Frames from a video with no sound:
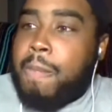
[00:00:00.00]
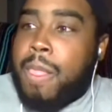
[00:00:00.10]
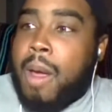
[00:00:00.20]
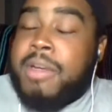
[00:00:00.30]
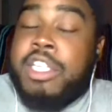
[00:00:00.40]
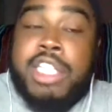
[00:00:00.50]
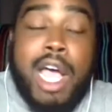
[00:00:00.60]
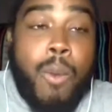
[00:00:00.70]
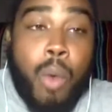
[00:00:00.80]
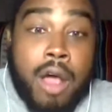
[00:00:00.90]
Michelle
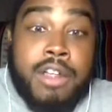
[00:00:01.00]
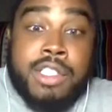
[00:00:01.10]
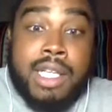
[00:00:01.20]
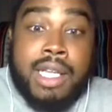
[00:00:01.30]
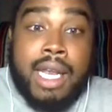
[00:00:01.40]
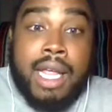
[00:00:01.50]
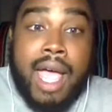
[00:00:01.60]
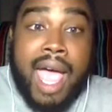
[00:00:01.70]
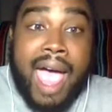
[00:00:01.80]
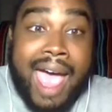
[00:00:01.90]
Watterson
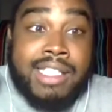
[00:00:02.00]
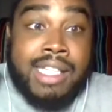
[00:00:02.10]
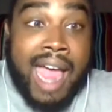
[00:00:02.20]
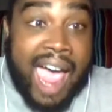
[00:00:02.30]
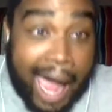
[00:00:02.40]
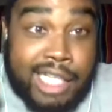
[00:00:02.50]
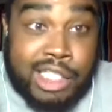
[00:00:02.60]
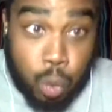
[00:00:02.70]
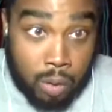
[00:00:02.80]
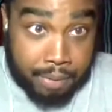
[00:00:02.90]
has an ass
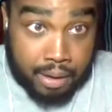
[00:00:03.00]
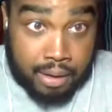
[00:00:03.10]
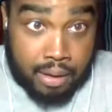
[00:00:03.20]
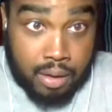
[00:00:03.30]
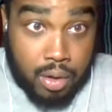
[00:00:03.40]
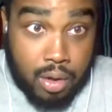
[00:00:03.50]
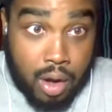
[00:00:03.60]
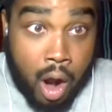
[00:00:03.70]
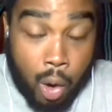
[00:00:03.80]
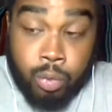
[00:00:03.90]
whooping
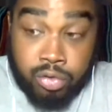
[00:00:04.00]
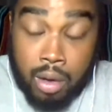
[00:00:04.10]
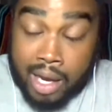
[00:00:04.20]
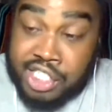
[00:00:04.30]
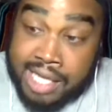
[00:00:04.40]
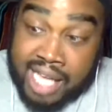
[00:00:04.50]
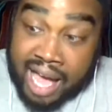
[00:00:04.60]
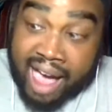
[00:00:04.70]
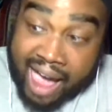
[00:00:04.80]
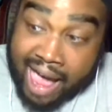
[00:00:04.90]
she has an
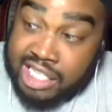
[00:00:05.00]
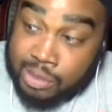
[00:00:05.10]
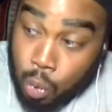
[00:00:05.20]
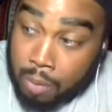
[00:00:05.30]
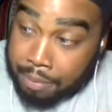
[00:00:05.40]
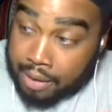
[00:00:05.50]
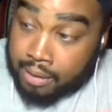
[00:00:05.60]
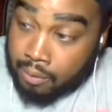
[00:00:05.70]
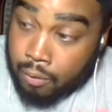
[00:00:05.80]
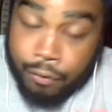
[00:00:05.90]
ass whooping
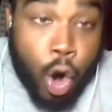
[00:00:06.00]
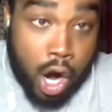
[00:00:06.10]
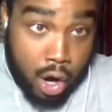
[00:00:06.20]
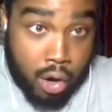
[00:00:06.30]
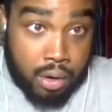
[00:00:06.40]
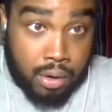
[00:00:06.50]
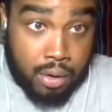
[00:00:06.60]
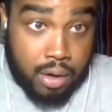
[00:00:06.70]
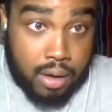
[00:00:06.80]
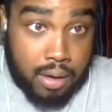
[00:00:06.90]
for her
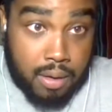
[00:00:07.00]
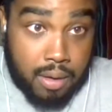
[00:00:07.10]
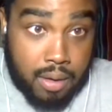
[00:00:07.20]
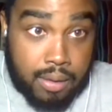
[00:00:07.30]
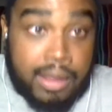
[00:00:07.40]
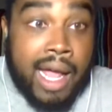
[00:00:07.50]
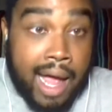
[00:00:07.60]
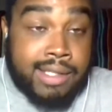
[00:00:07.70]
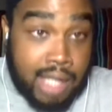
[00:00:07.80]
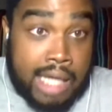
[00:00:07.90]
that's
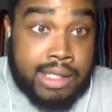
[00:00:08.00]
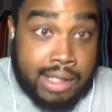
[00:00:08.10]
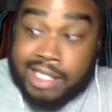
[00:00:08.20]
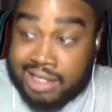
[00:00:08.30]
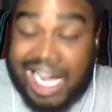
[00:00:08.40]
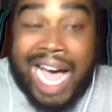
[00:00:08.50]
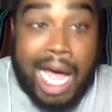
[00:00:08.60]
signed